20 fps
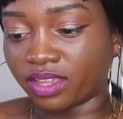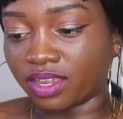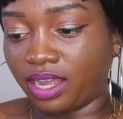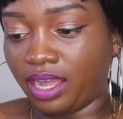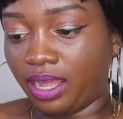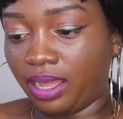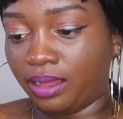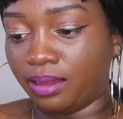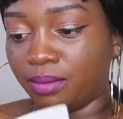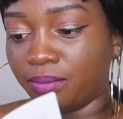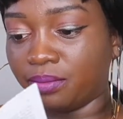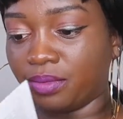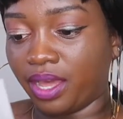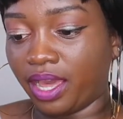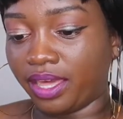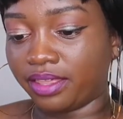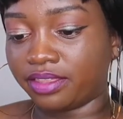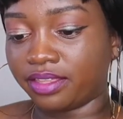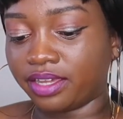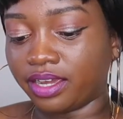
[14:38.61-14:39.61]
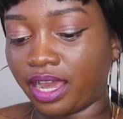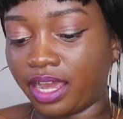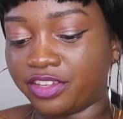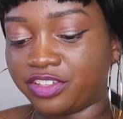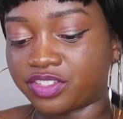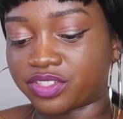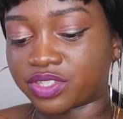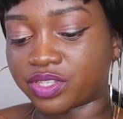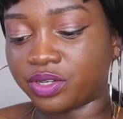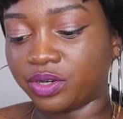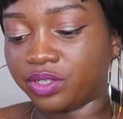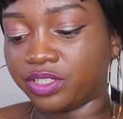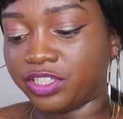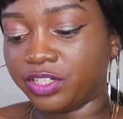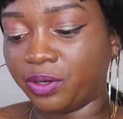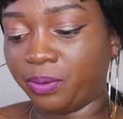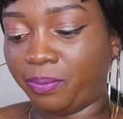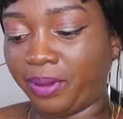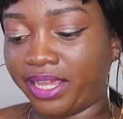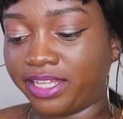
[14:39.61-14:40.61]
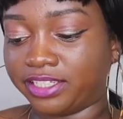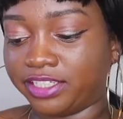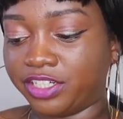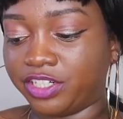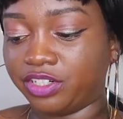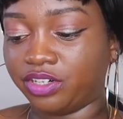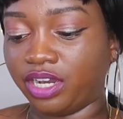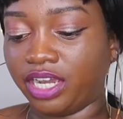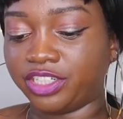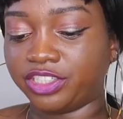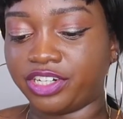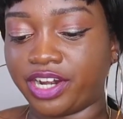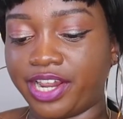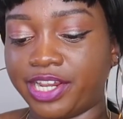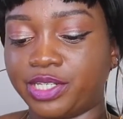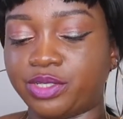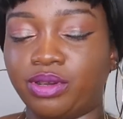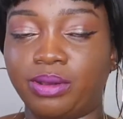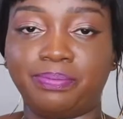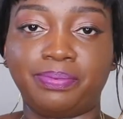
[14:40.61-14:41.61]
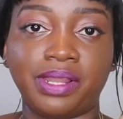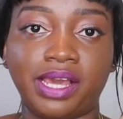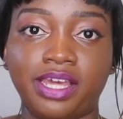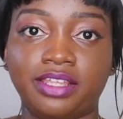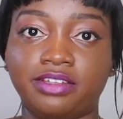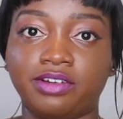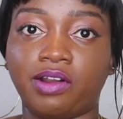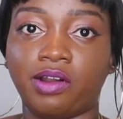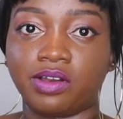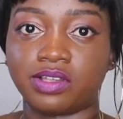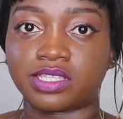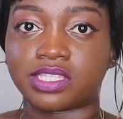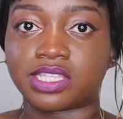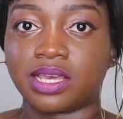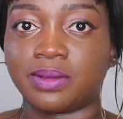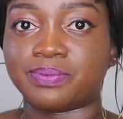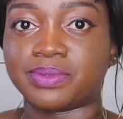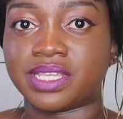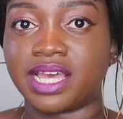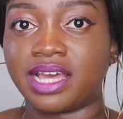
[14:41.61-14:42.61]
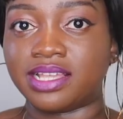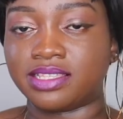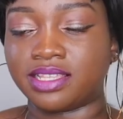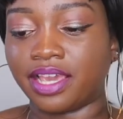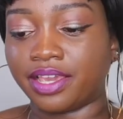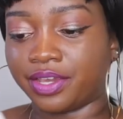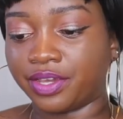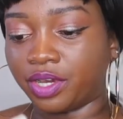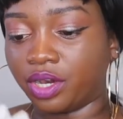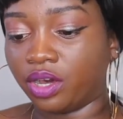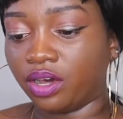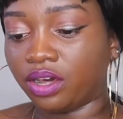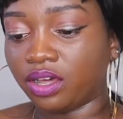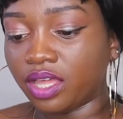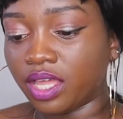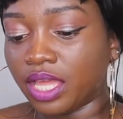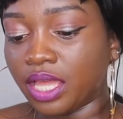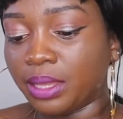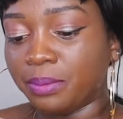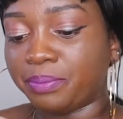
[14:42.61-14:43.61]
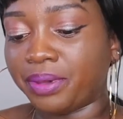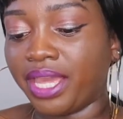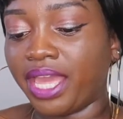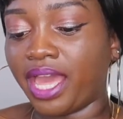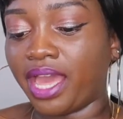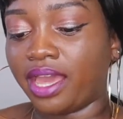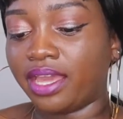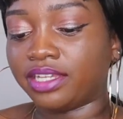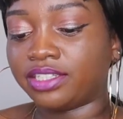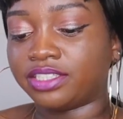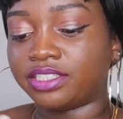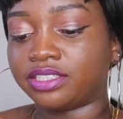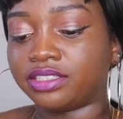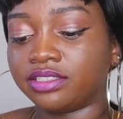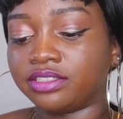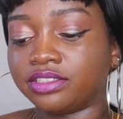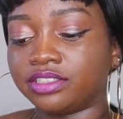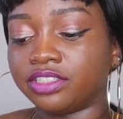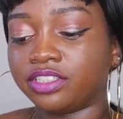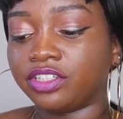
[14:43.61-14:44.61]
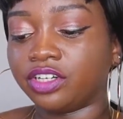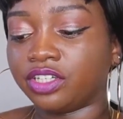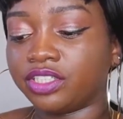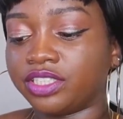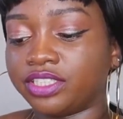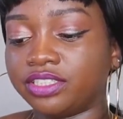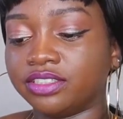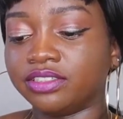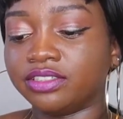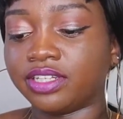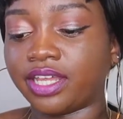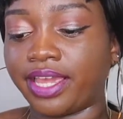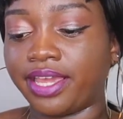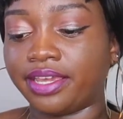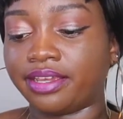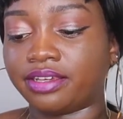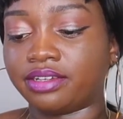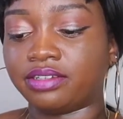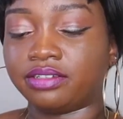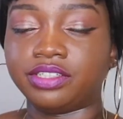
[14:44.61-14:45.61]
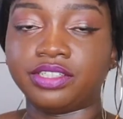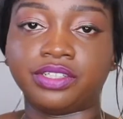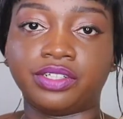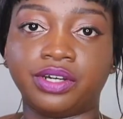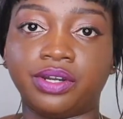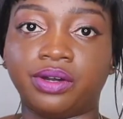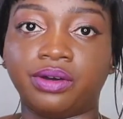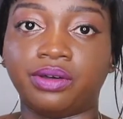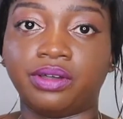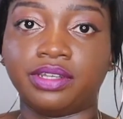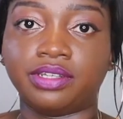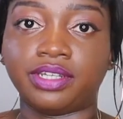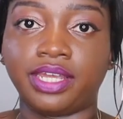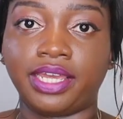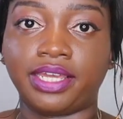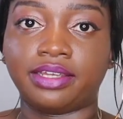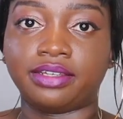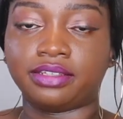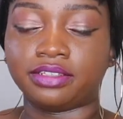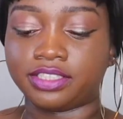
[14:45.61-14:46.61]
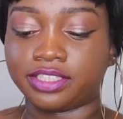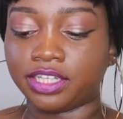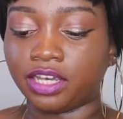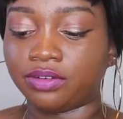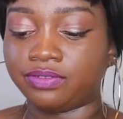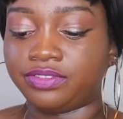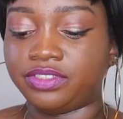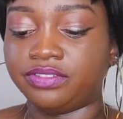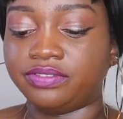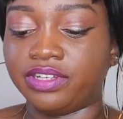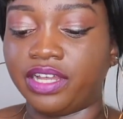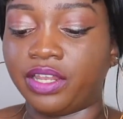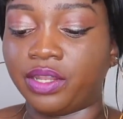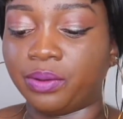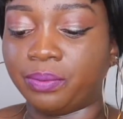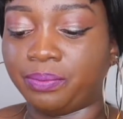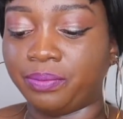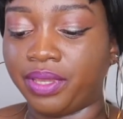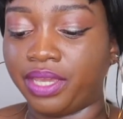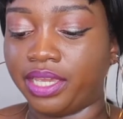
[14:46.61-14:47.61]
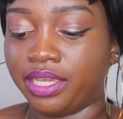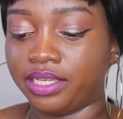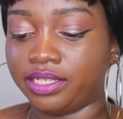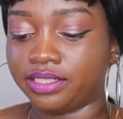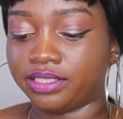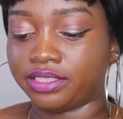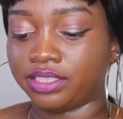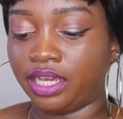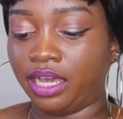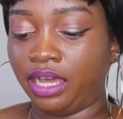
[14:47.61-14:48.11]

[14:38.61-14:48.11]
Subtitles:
I think I just go little by little and try to apply the concepts as I go. But yeah, it's, you know, still like, you know, like self-development,